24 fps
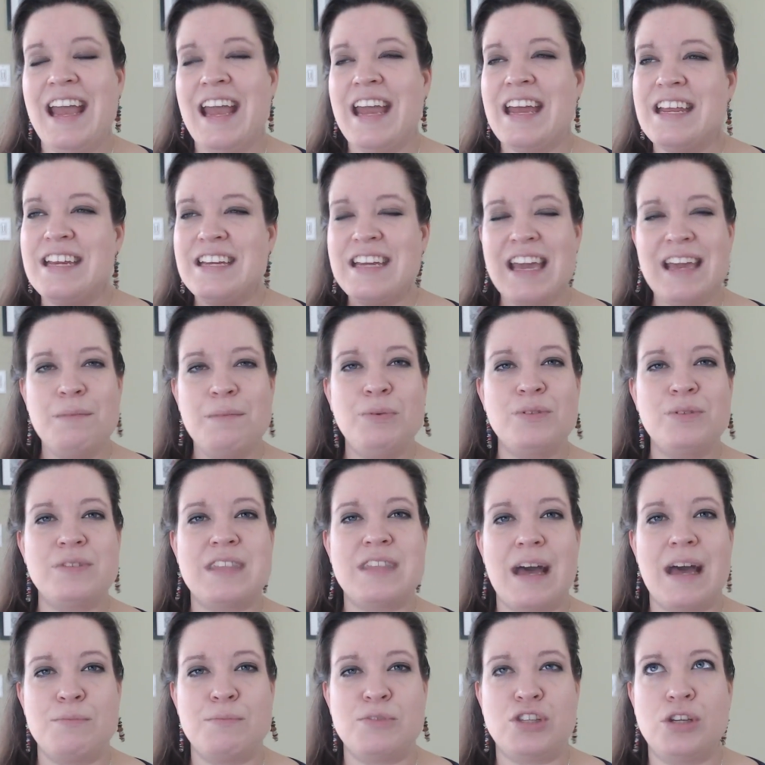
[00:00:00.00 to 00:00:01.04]
It
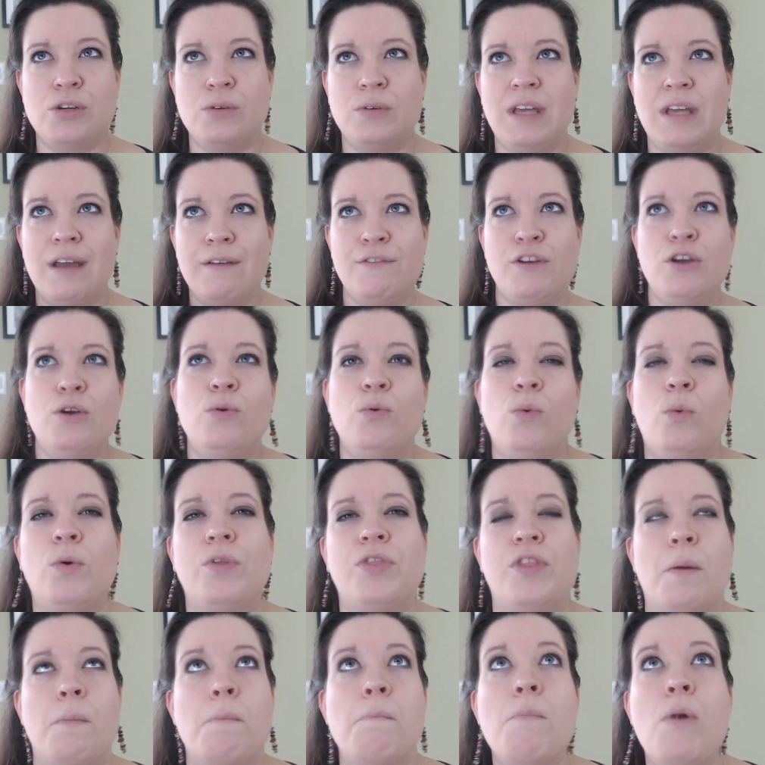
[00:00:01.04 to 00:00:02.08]
enables them to give
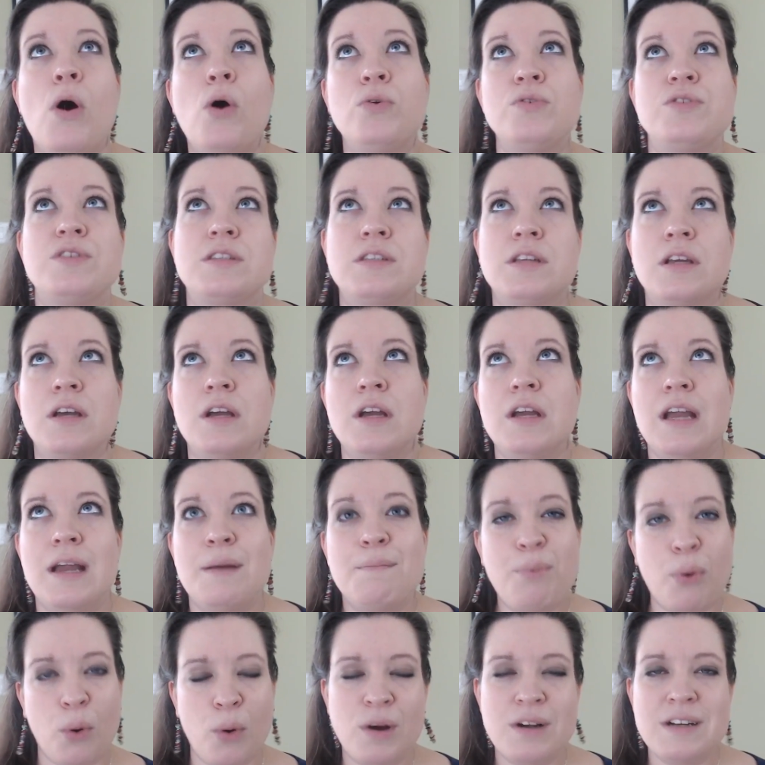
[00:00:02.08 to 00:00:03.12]
you the most
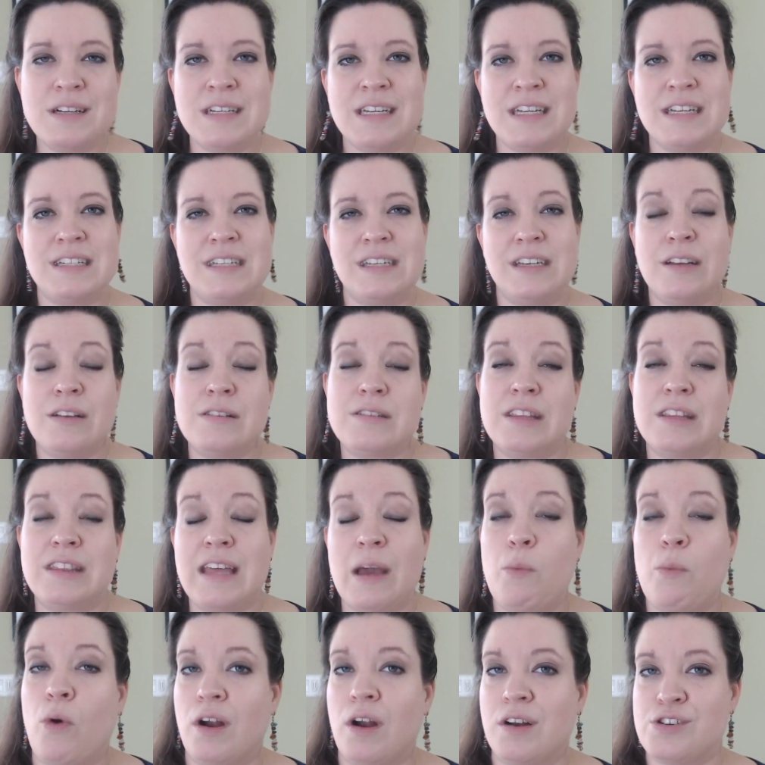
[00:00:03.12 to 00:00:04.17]
important details
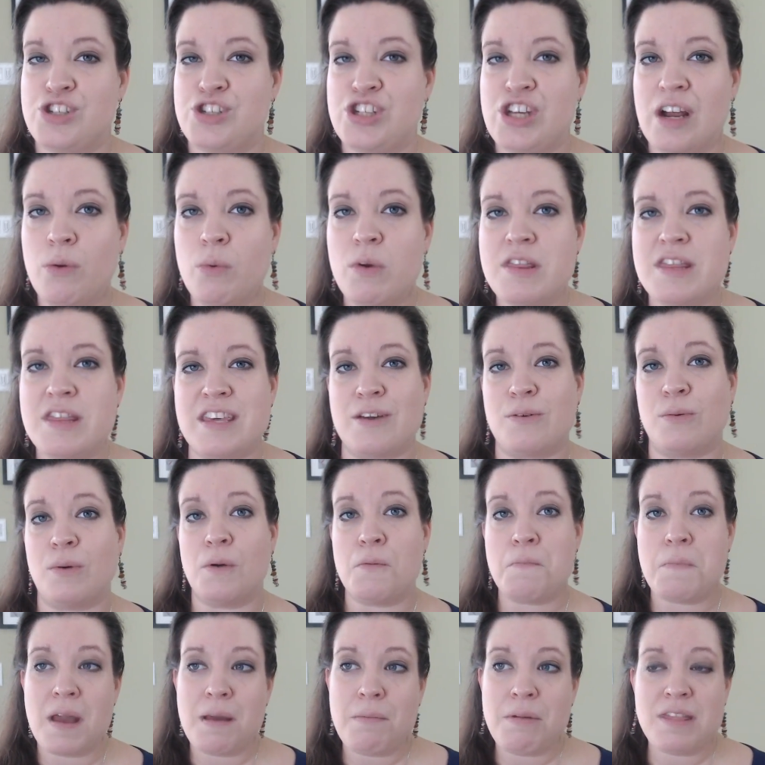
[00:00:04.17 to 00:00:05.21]
that they want to share with you.
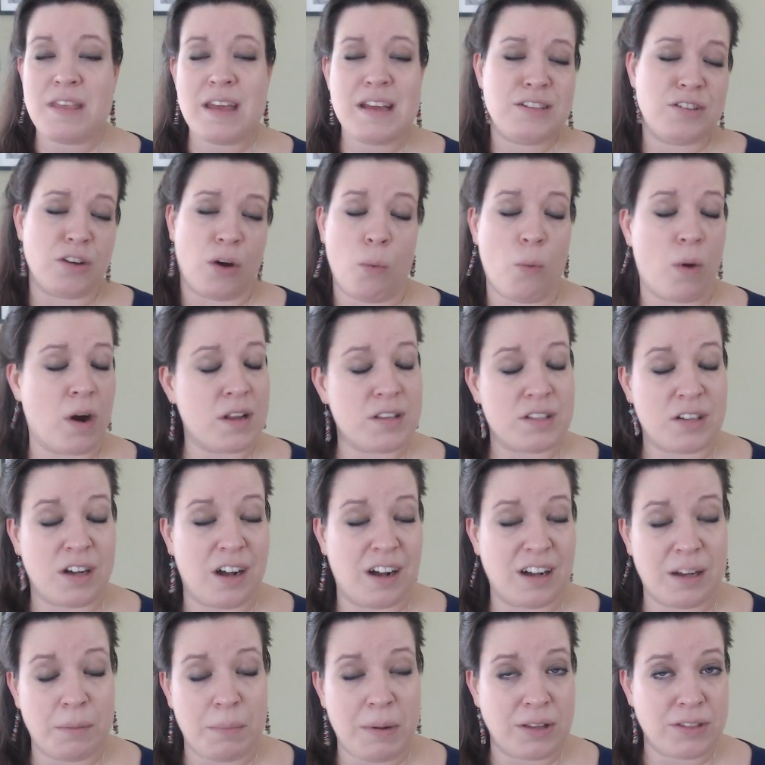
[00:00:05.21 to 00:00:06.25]
Or maybe they don't want to
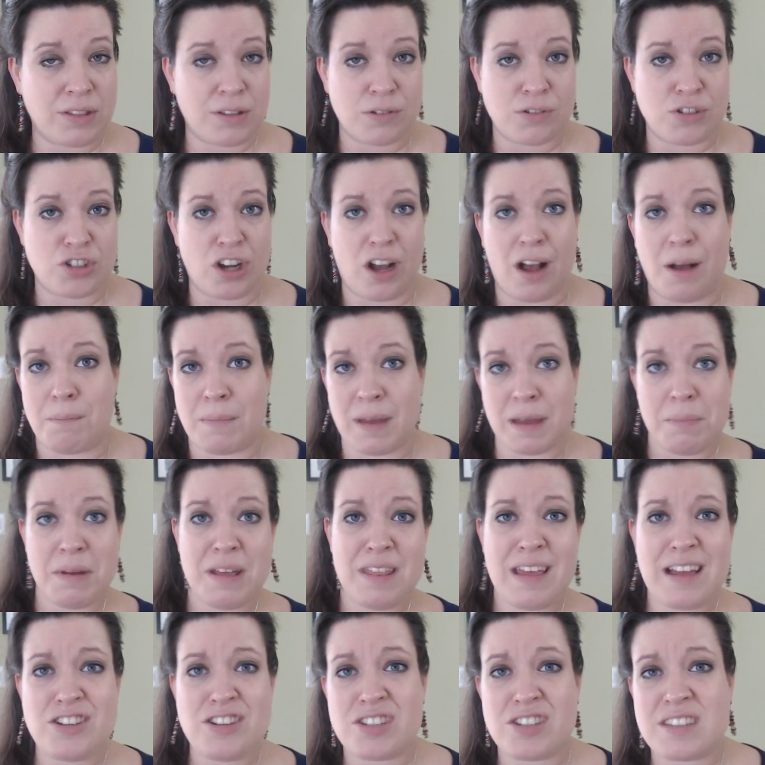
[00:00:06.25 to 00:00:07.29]
talk about their job.
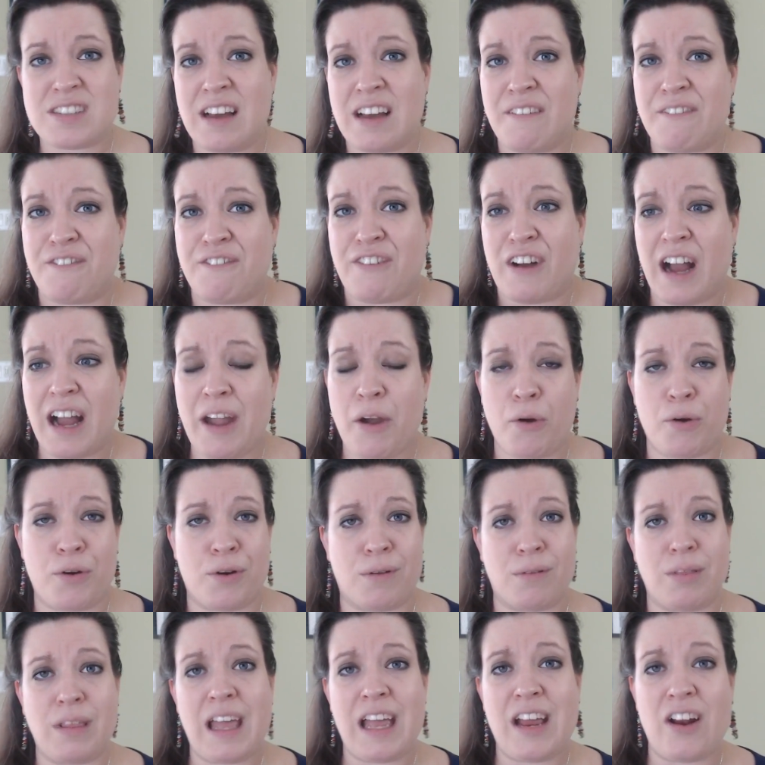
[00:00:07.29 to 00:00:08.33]
Maybe they just got
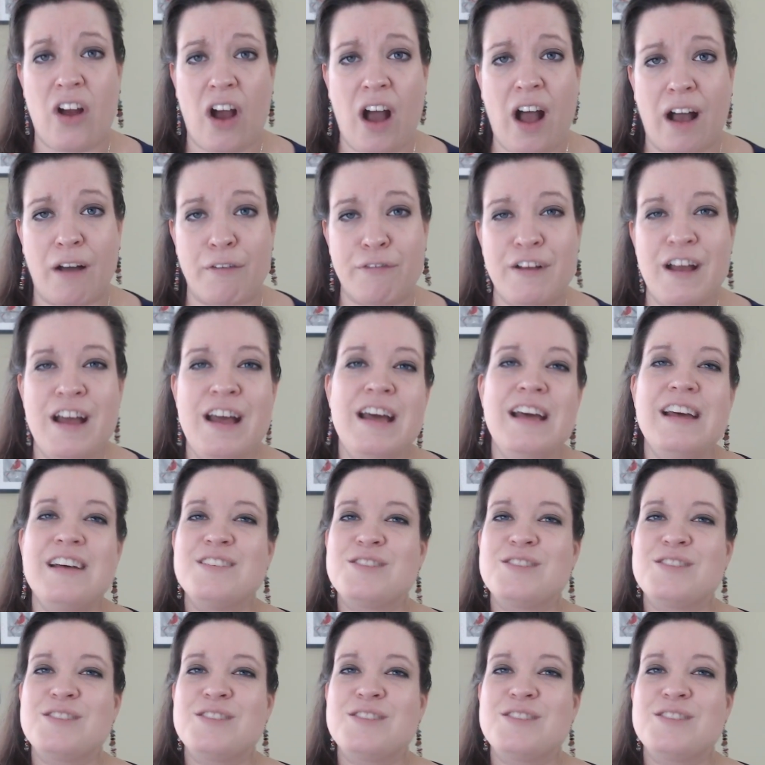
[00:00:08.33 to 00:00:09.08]
fired or laid off.